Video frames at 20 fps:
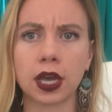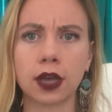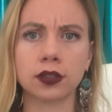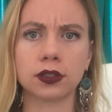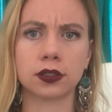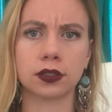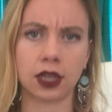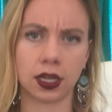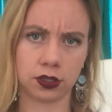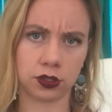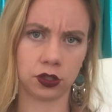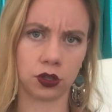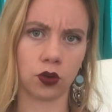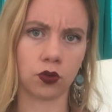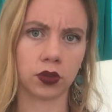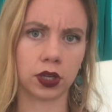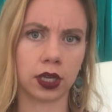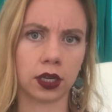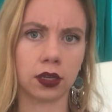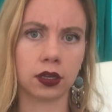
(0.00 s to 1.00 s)
That's the
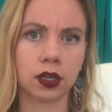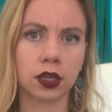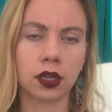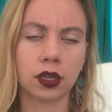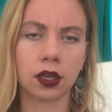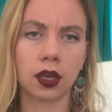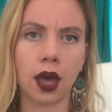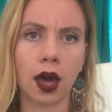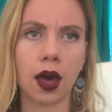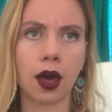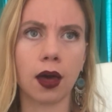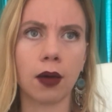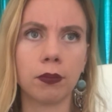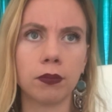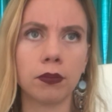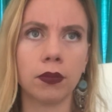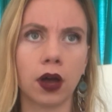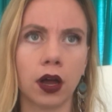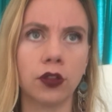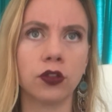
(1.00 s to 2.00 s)
only
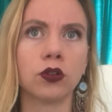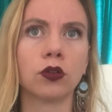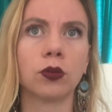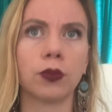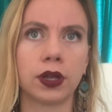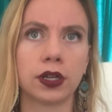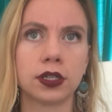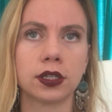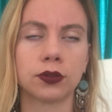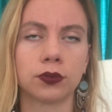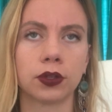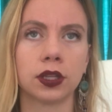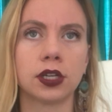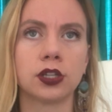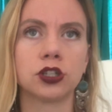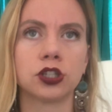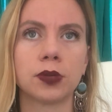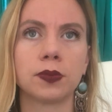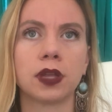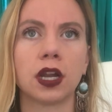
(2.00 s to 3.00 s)
other romantic
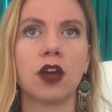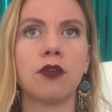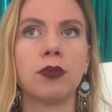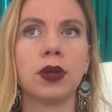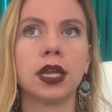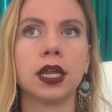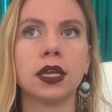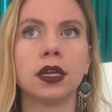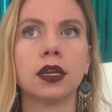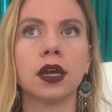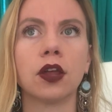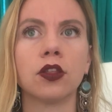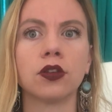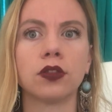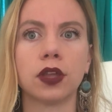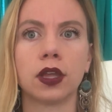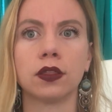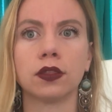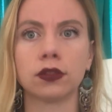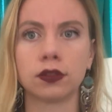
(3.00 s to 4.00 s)
relationship that I've been in
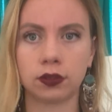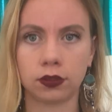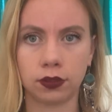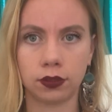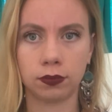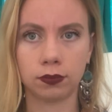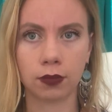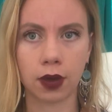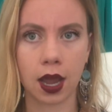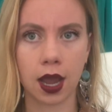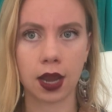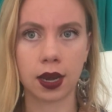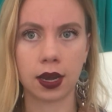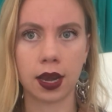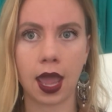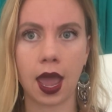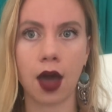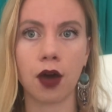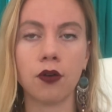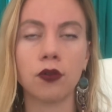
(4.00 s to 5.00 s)
other than
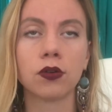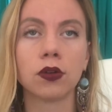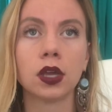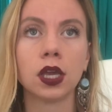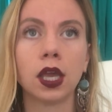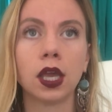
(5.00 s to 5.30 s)
mine now.